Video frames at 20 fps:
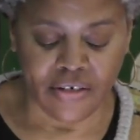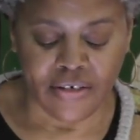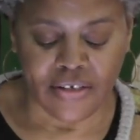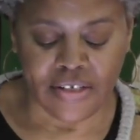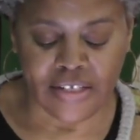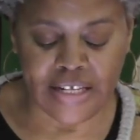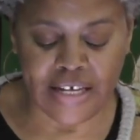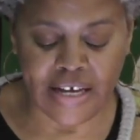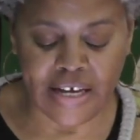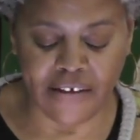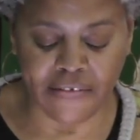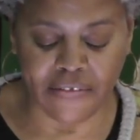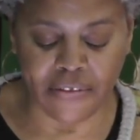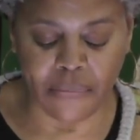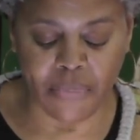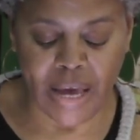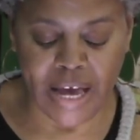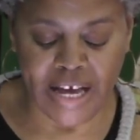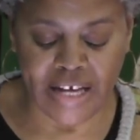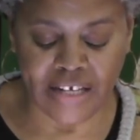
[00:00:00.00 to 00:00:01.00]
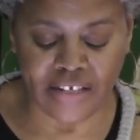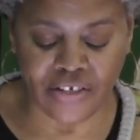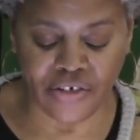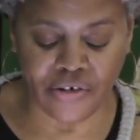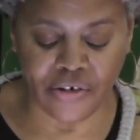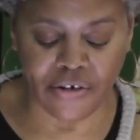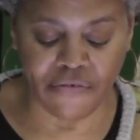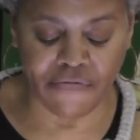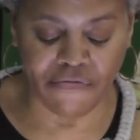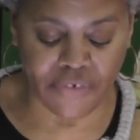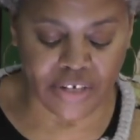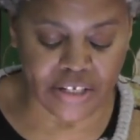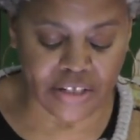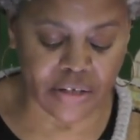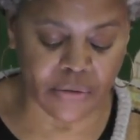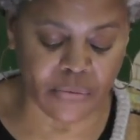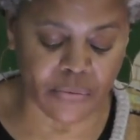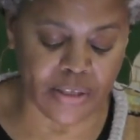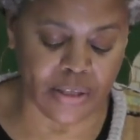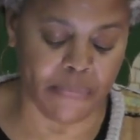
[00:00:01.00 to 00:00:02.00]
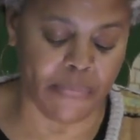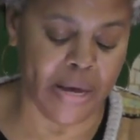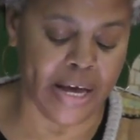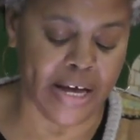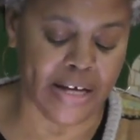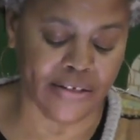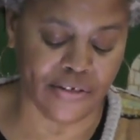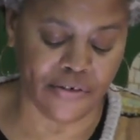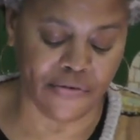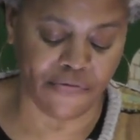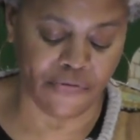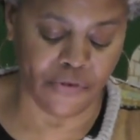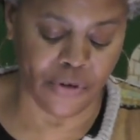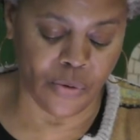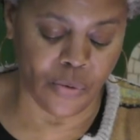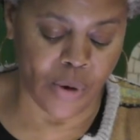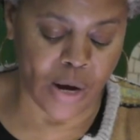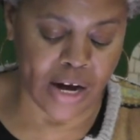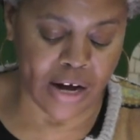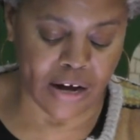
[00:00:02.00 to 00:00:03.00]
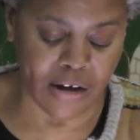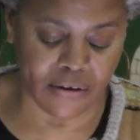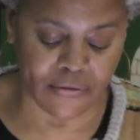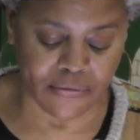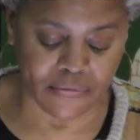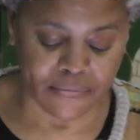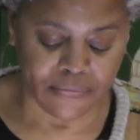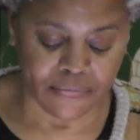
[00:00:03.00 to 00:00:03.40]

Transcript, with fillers: seek out the pastor and visit with the pastor for a while.